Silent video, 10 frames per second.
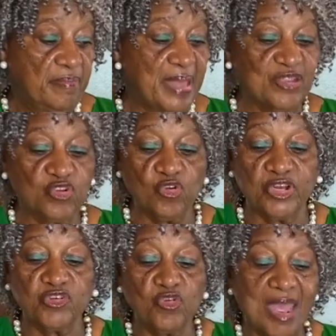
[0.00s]
make sure
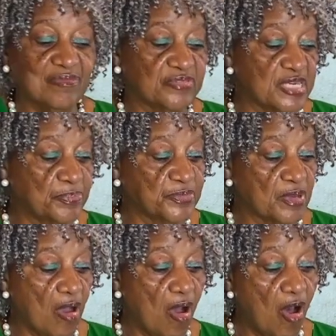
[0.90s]
that you have dipped
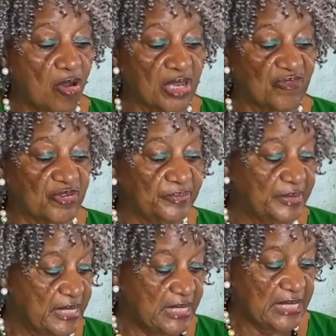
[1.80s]
all of them
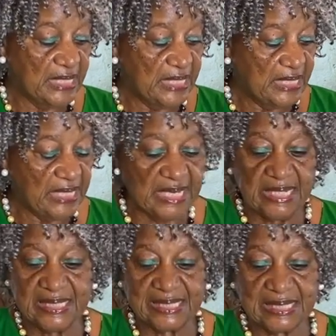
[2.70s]

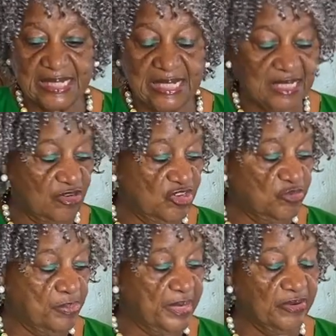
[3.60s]
in it. So this
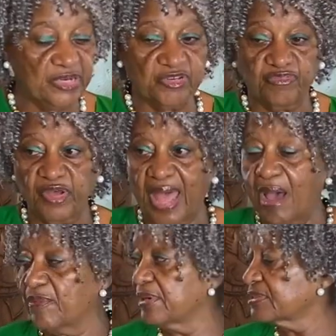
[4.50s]
butter is for our